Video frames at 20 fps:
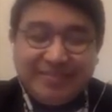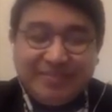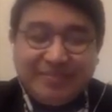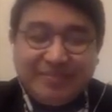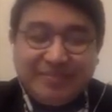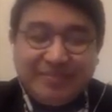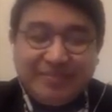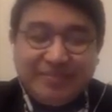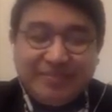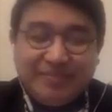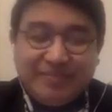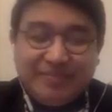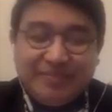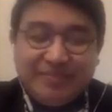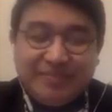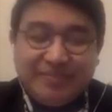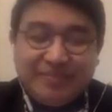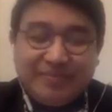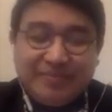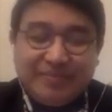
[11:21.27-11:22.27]

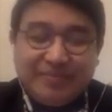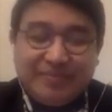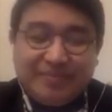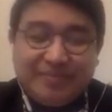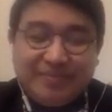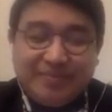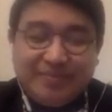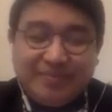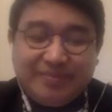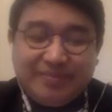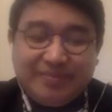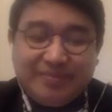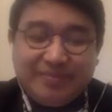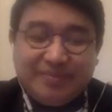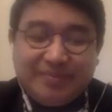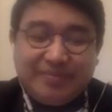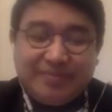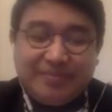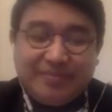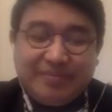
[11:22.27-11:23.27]

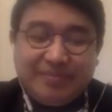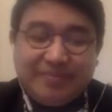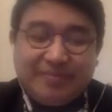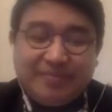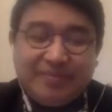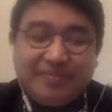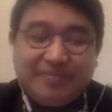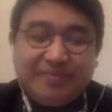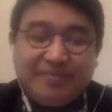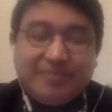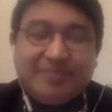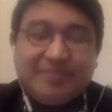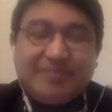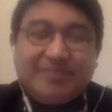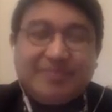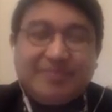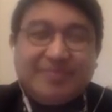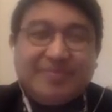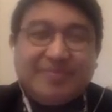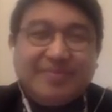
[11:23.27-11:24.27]

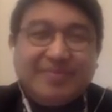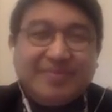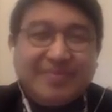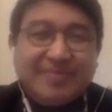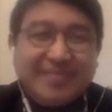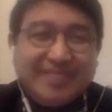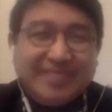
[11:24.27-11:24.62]
This person isn't speaking.